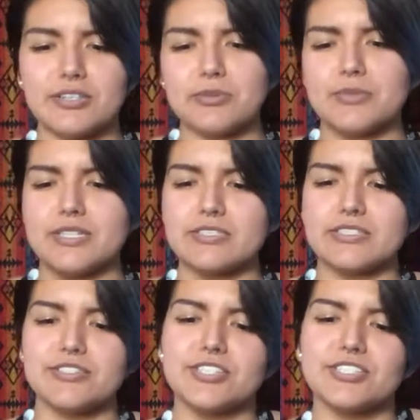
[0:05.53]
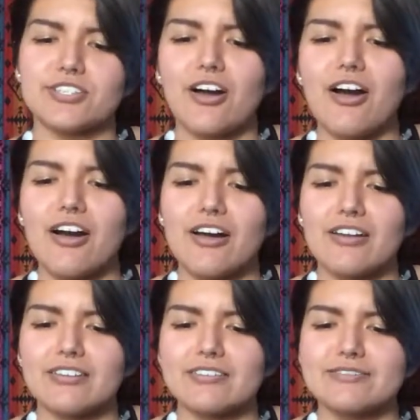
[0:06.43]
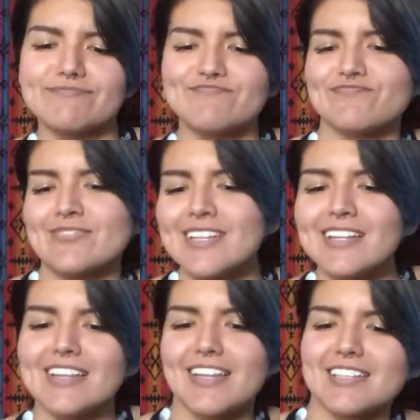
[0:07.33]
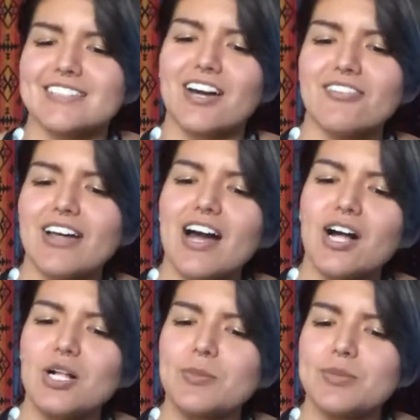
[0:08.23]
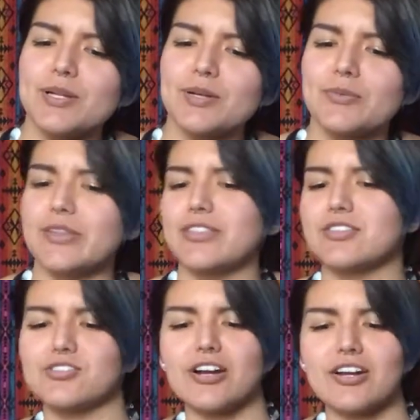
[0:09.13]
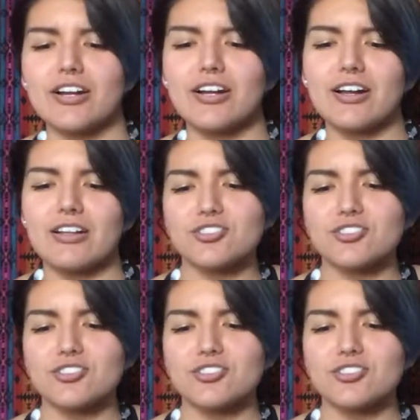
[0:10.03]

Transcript: mini series on like self-help with chakra